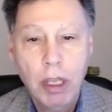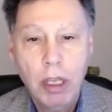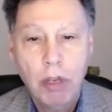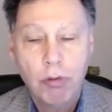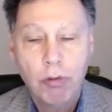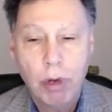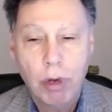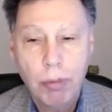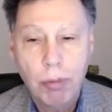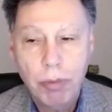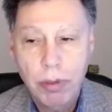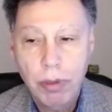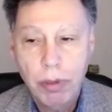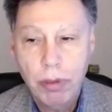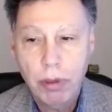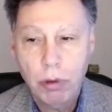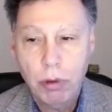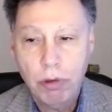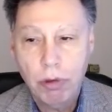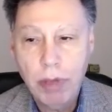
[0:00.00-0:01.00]
from
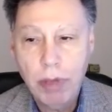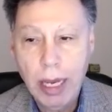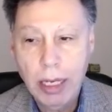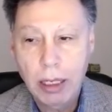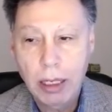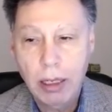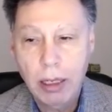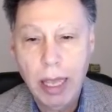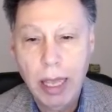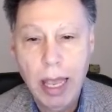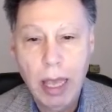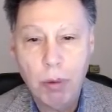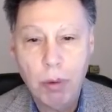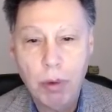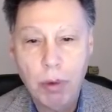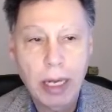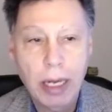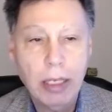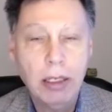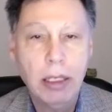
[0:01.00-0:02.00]
those data. And
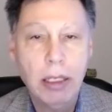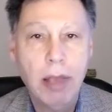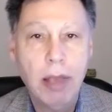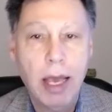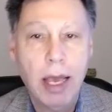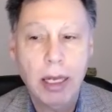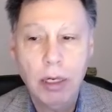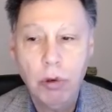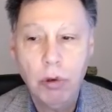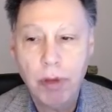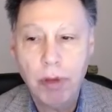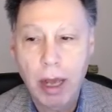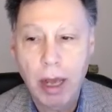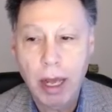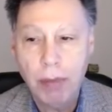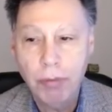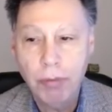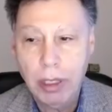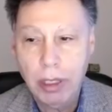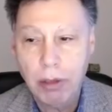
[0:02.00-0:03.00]
when I did that, it was
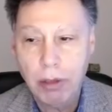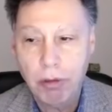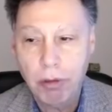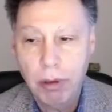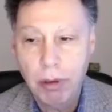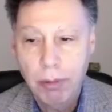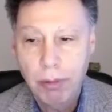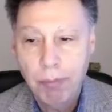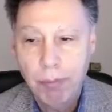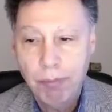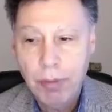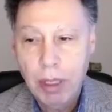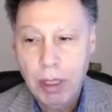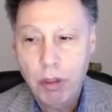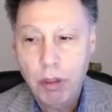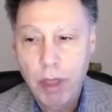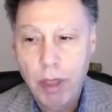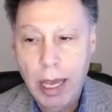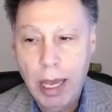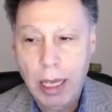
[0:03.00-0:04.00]
obvious
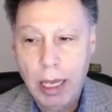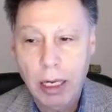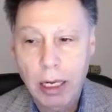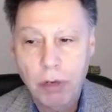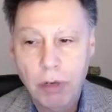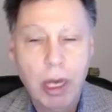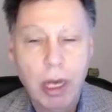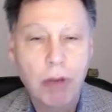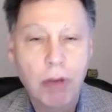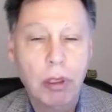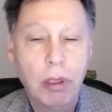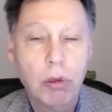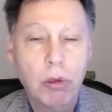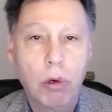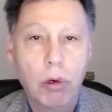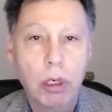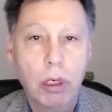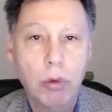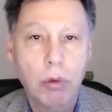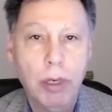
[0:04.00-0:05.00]
that
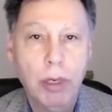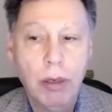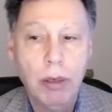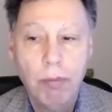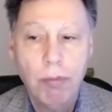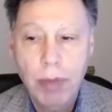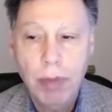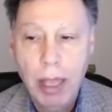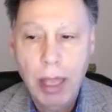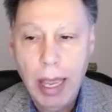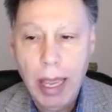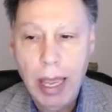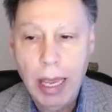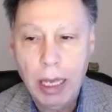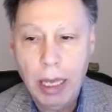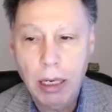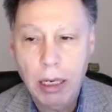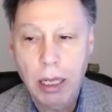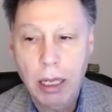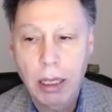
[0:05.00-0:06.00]
hydroxychloroquine
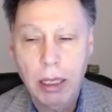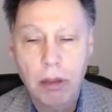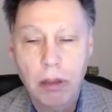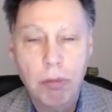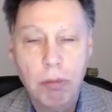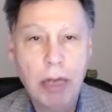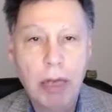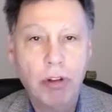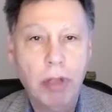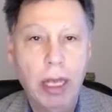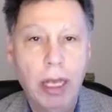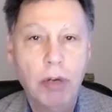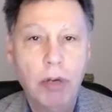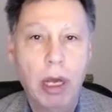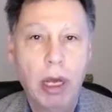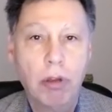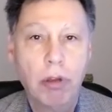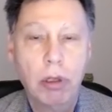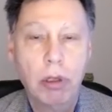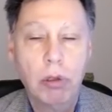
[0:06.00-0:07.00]
and especially
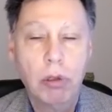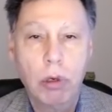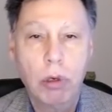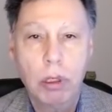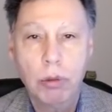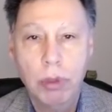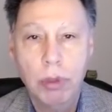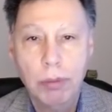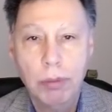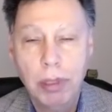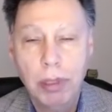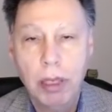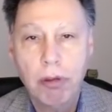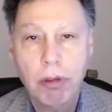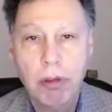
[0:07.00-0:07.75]
hydroxychloroquine plus